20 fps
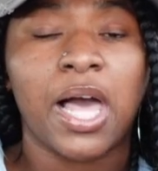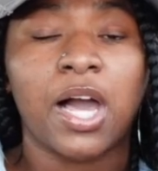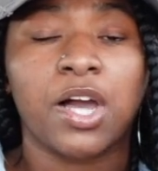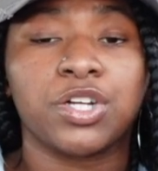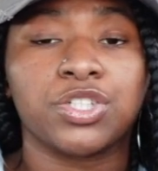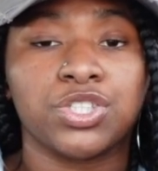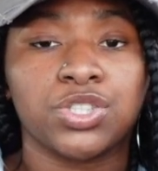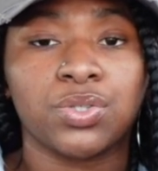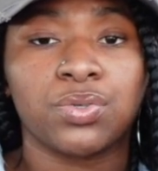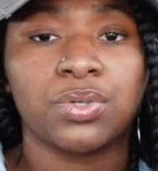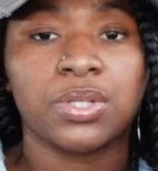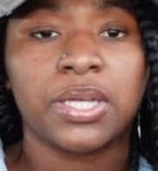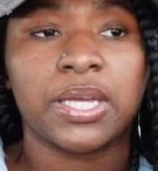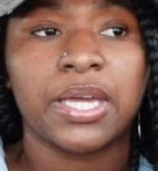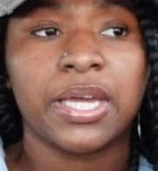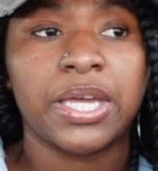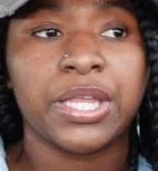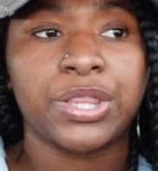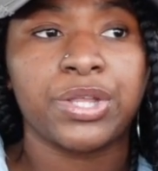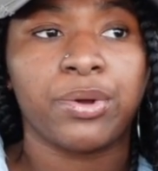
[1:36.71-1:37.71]
I control it
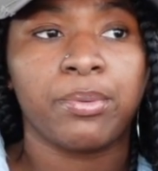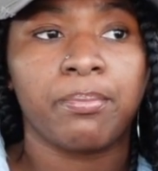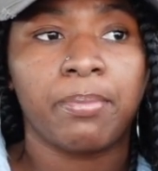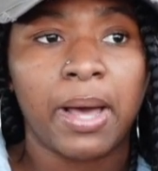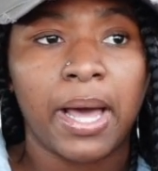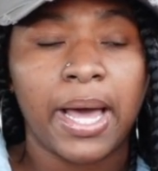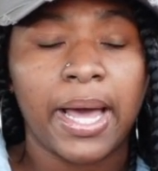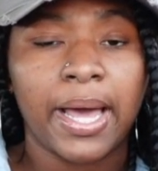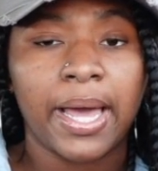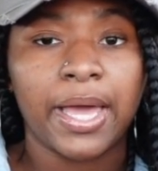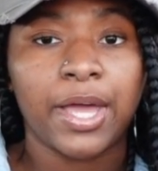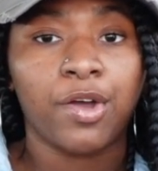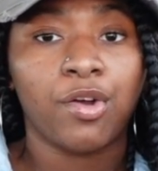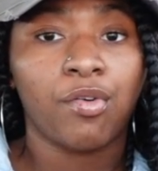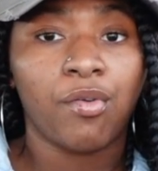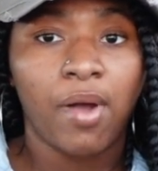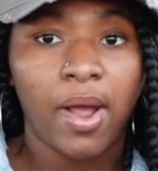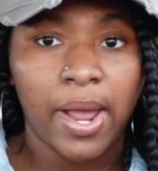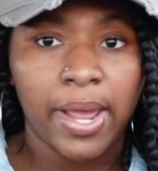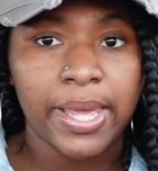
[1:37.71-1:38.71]
either by
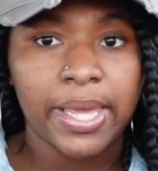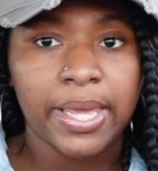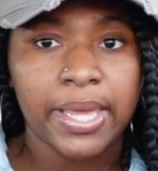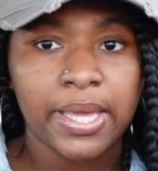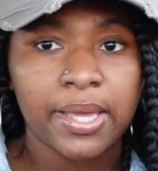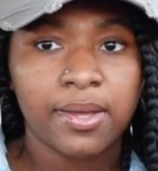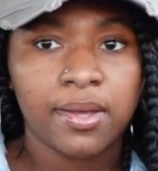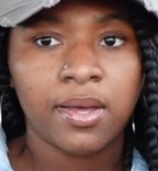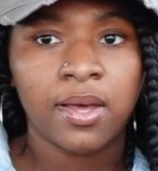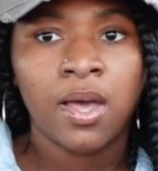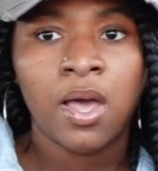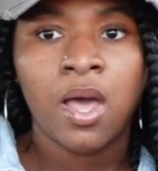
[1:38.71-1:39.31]
crying,